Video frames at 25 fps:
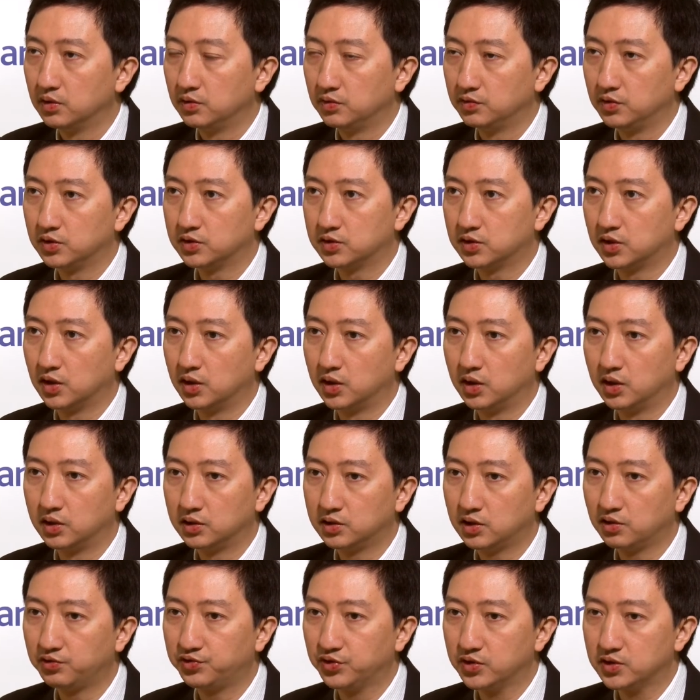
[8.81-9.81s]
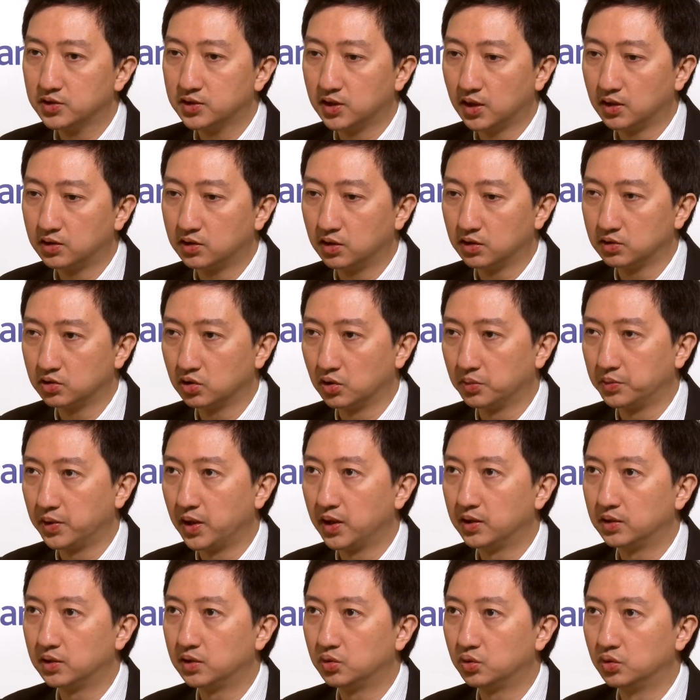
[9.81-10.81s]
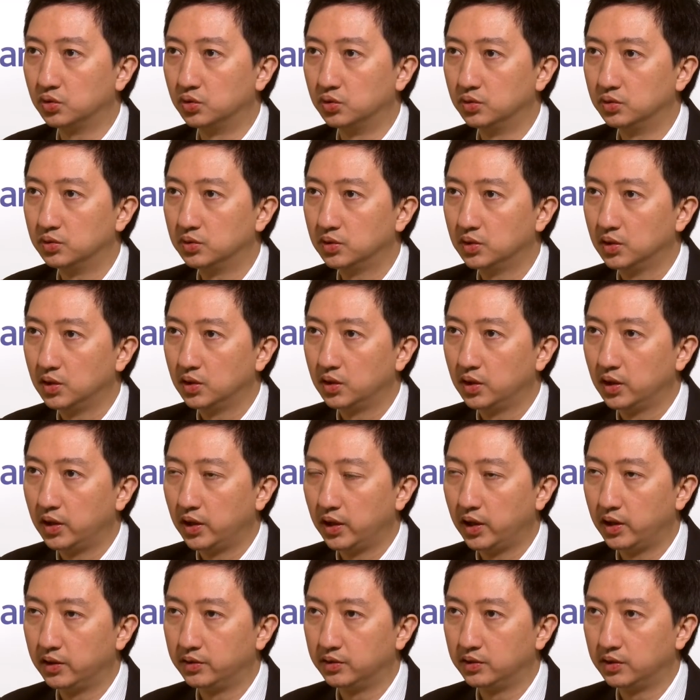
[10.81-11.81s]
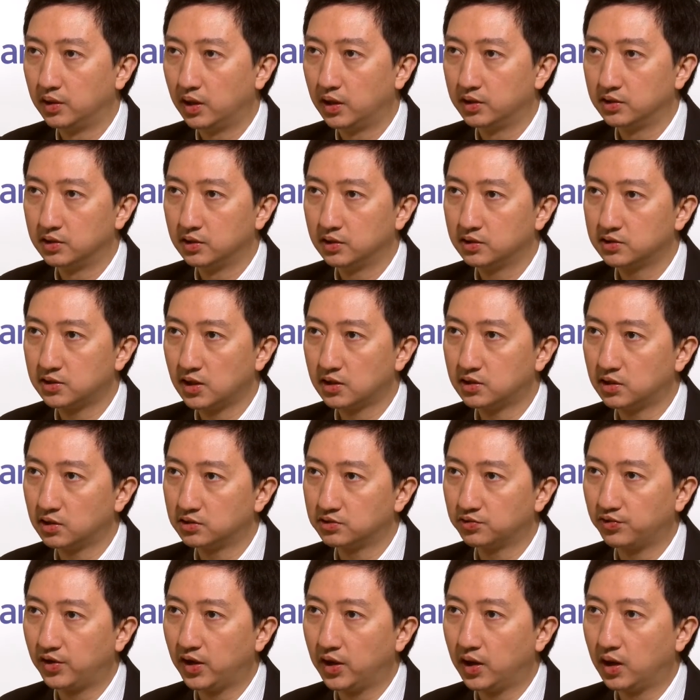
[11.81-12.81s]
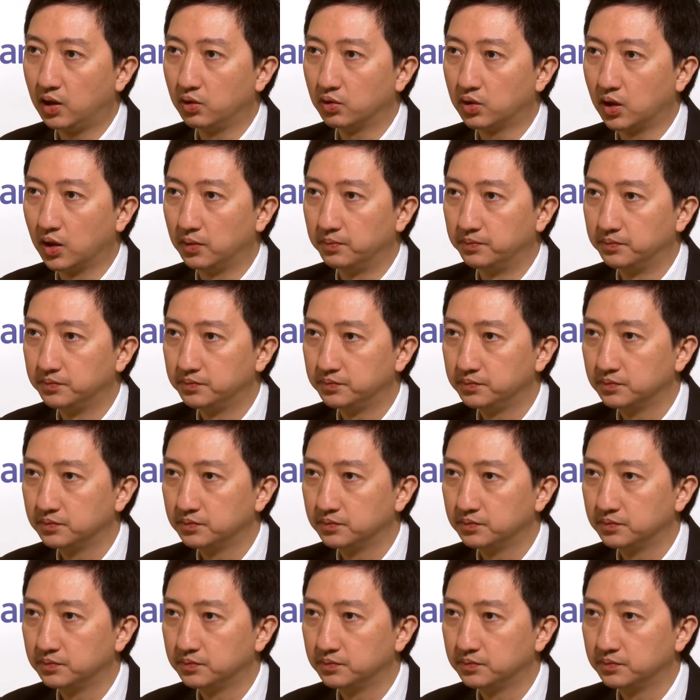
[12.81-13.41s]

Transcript: with the different status of N2 and unsatisfied outcome.